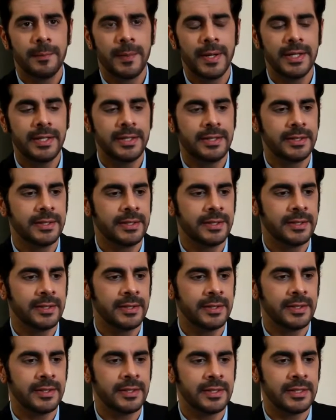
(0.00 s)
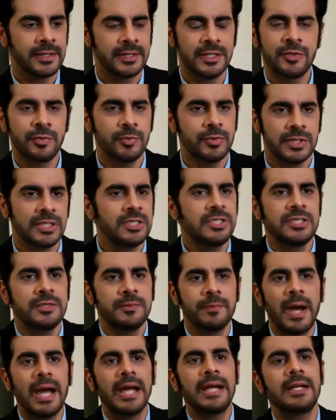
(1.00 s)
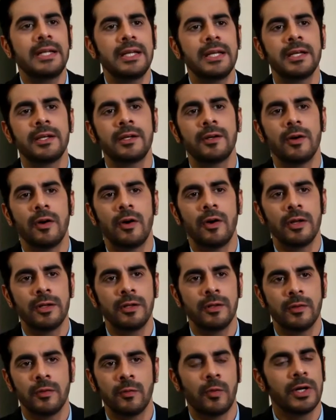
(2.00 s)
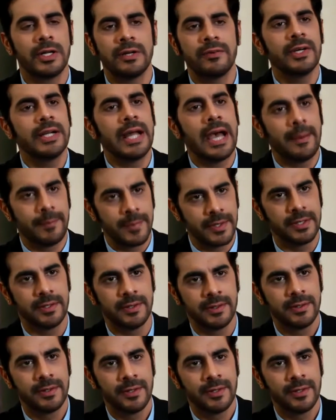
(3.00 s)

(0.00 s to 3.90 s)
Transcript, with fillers: But uh, uh, this, this is my take on whatever happened.